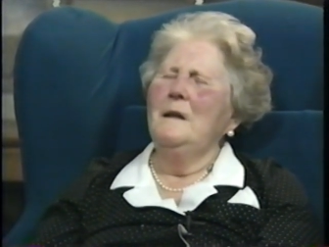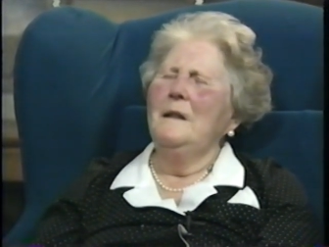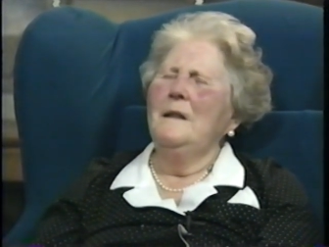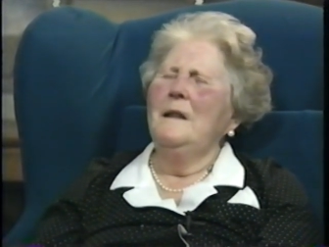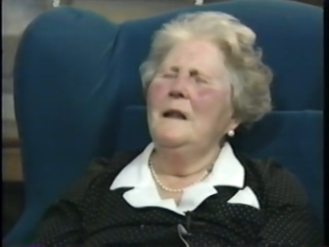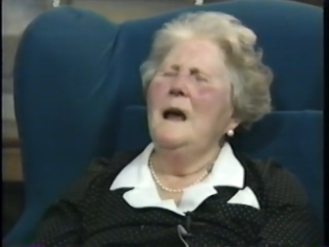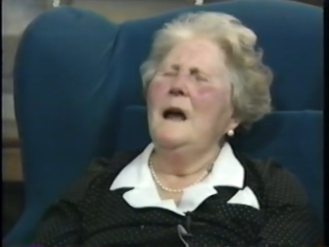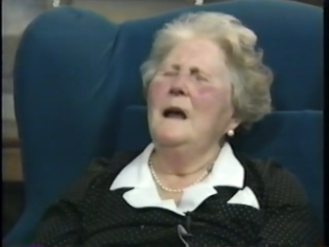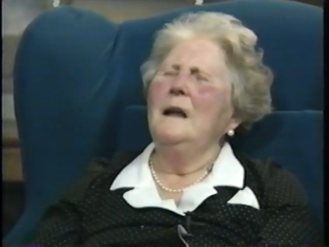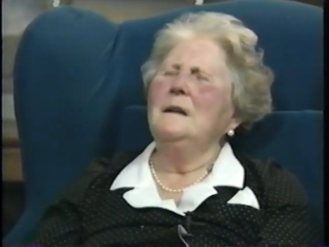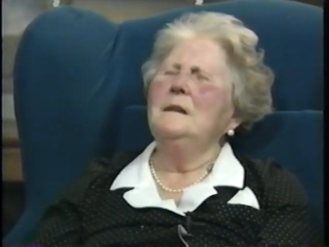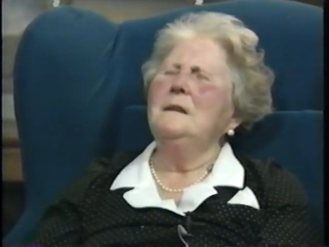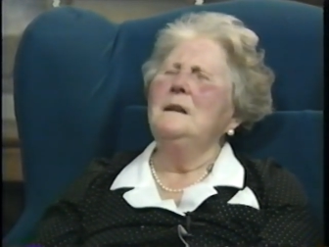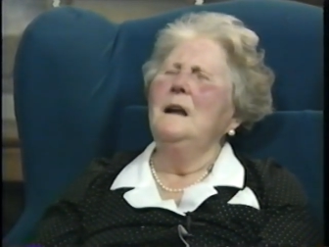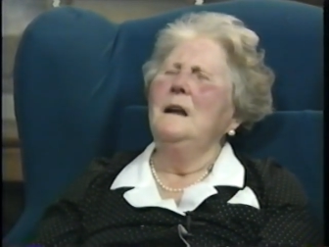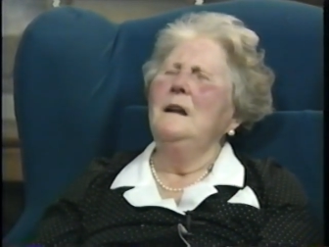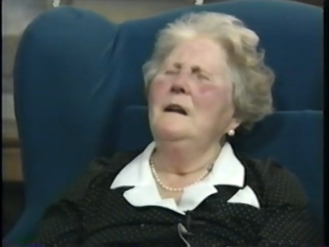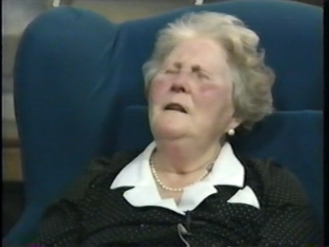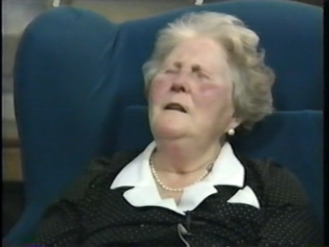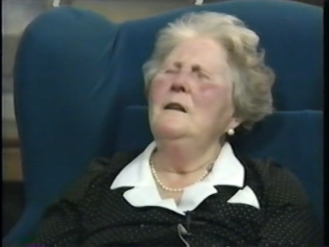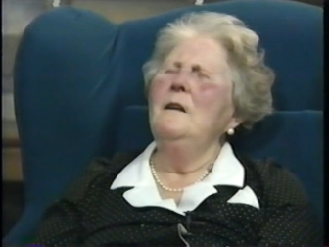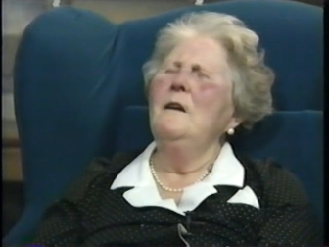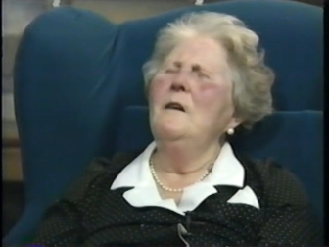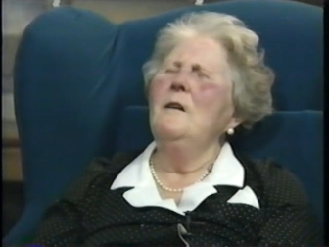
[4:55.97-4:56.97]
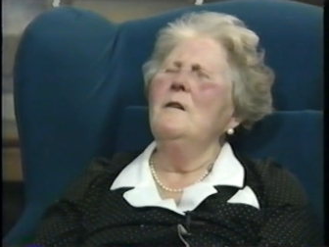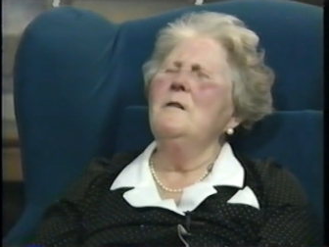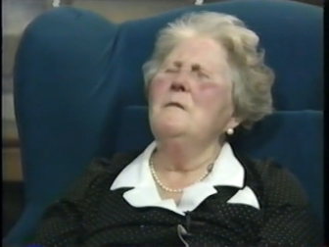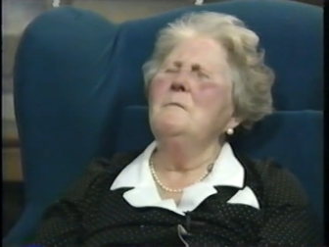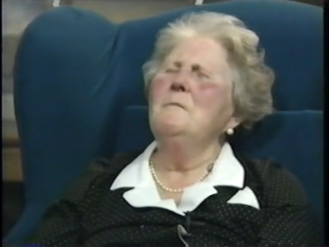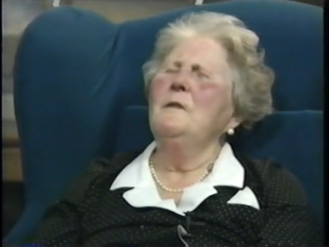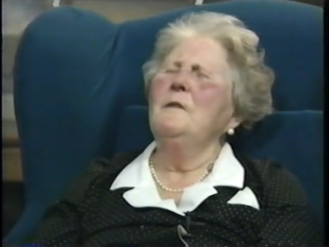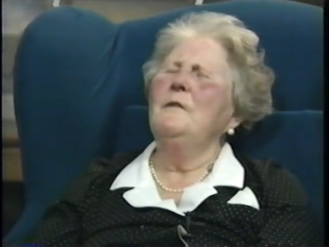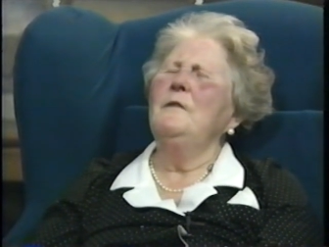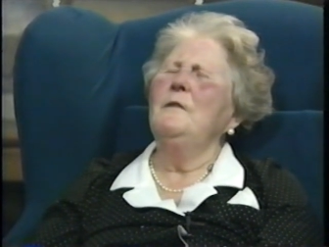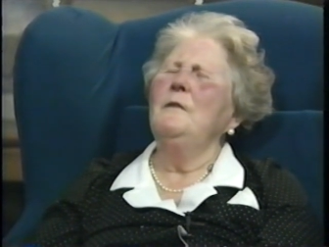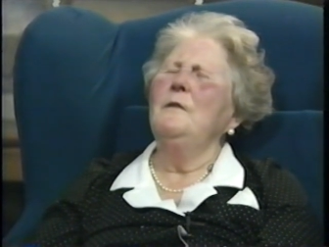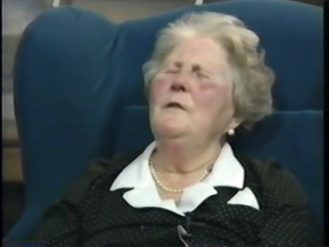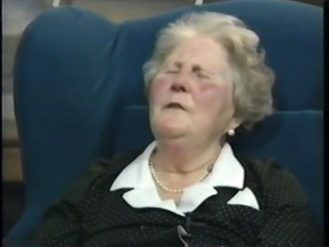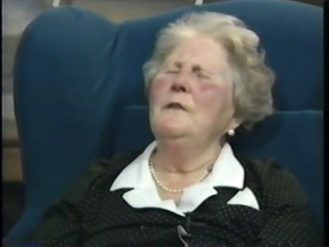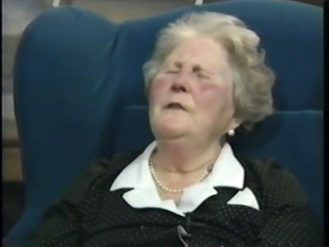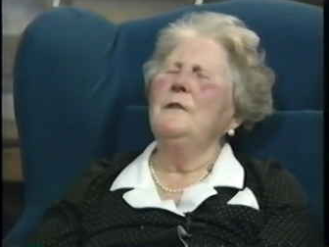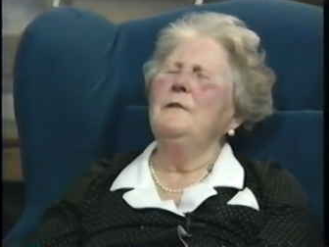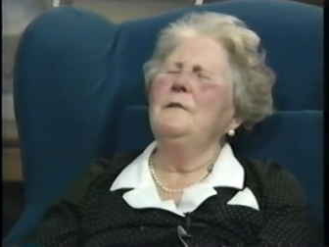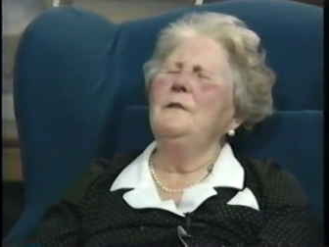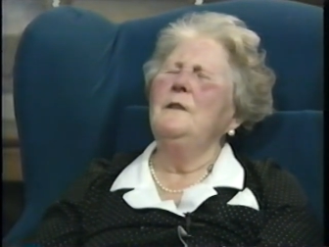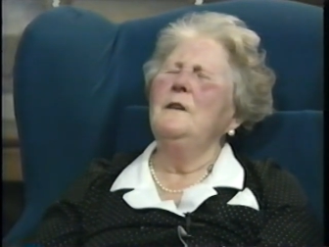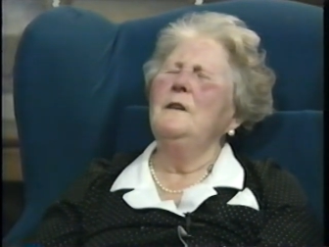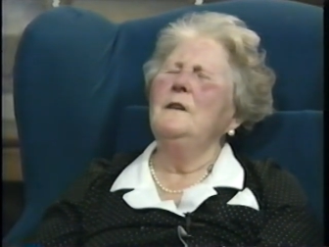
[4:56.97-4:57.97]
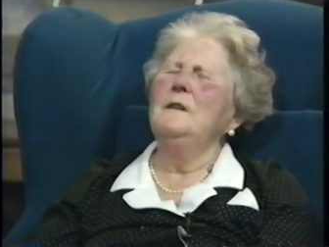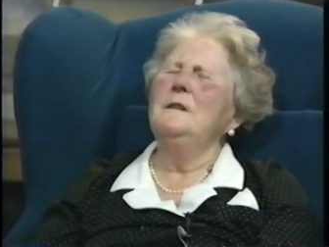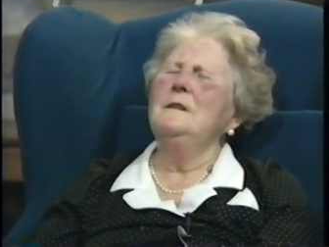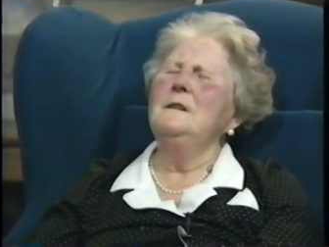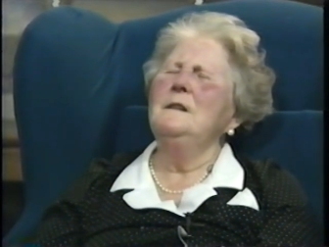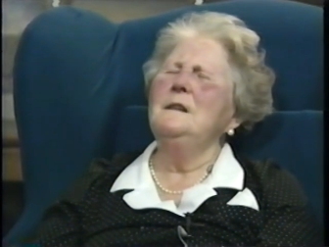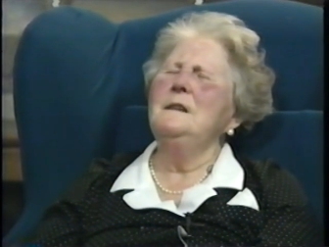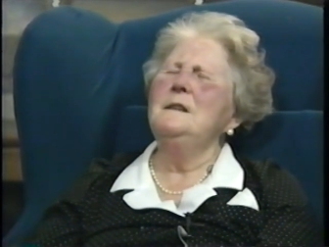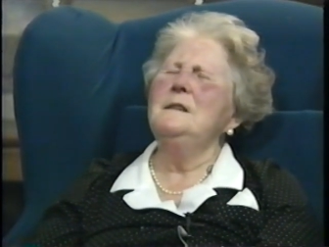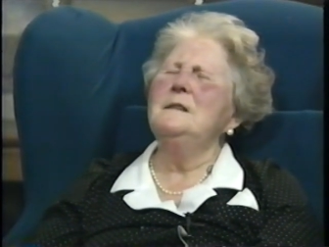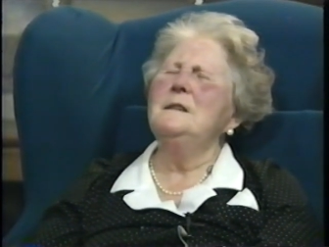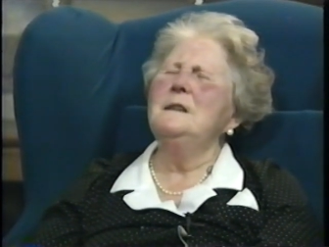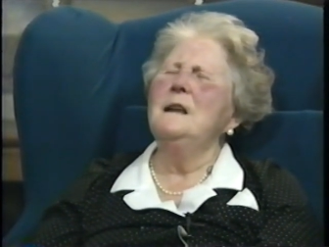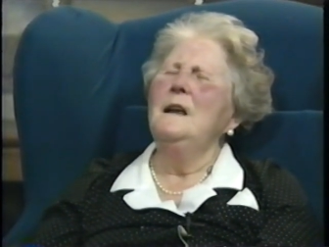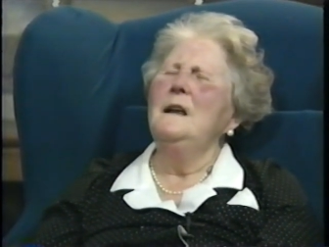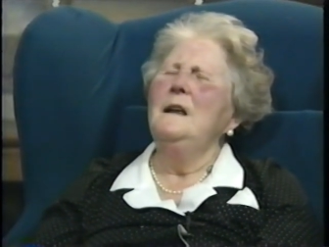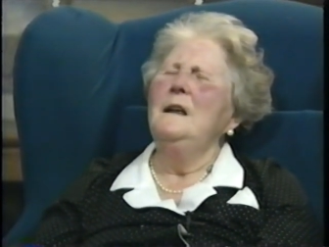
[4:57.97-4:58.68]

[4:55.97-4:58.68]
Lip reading: that long before the fleur-de-lis.